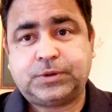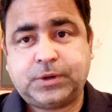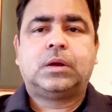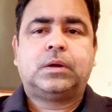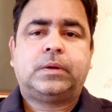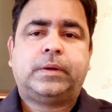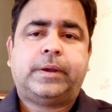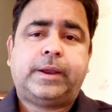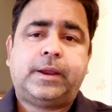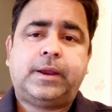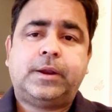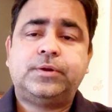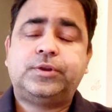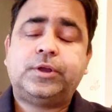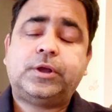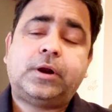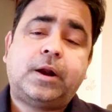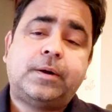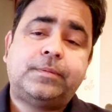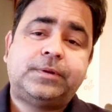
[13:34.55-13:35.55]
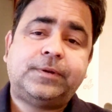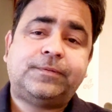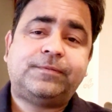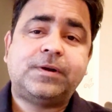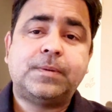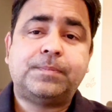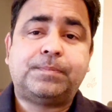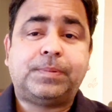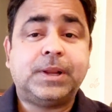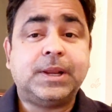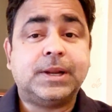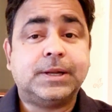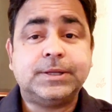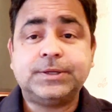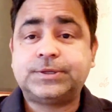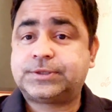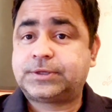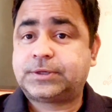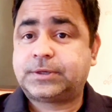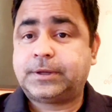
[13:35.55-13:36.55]
Right? And there are different
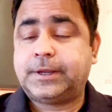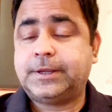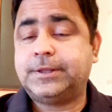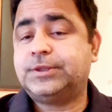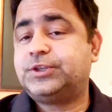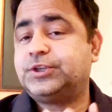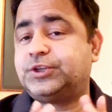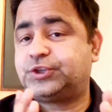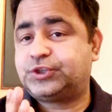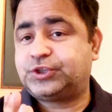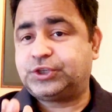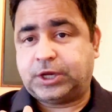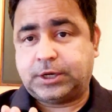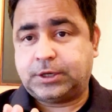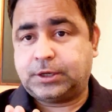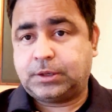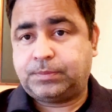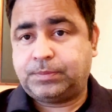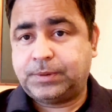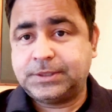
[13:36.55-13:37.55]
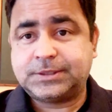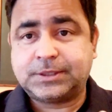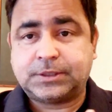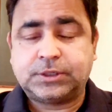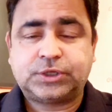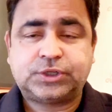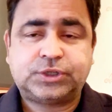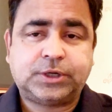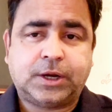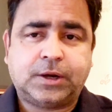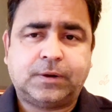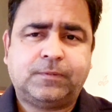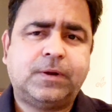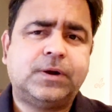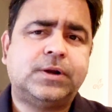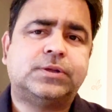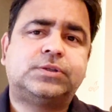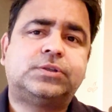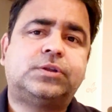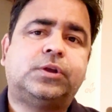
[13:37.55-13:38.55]
playlists in this channel. Please understand. One
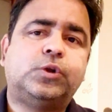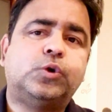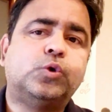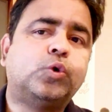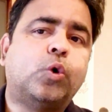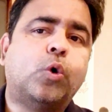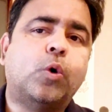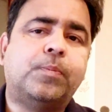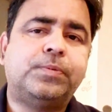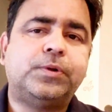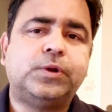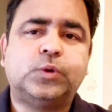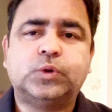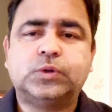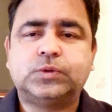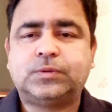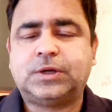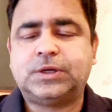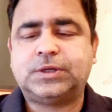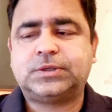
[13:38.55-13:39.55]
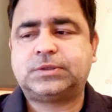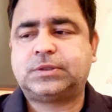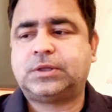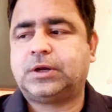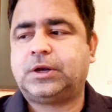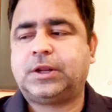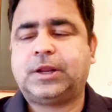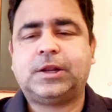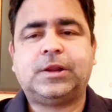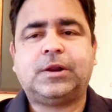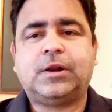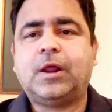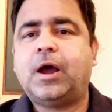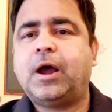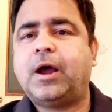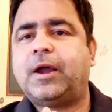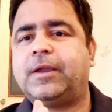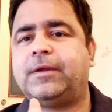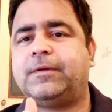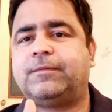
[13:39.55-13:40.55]
is the Europe news, one is the daily
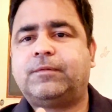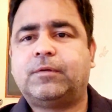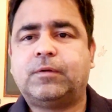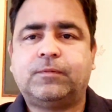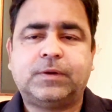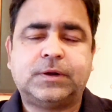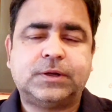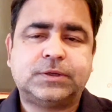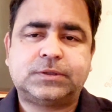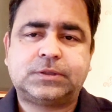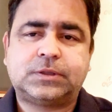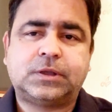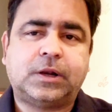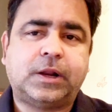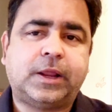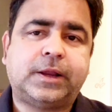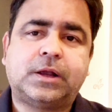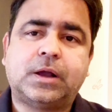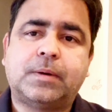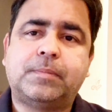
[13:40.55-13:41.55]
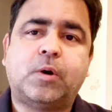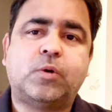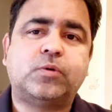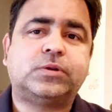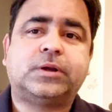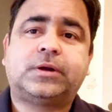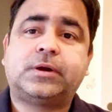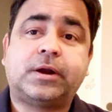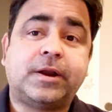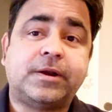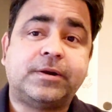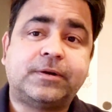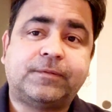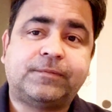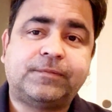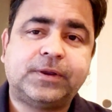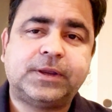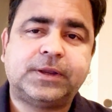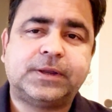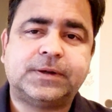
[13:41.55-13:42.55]
life, or one is the about the current
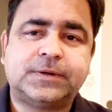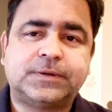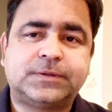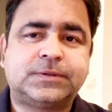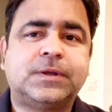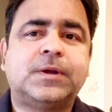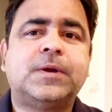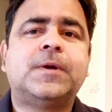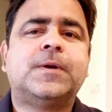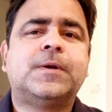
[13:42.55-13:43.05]
affairs.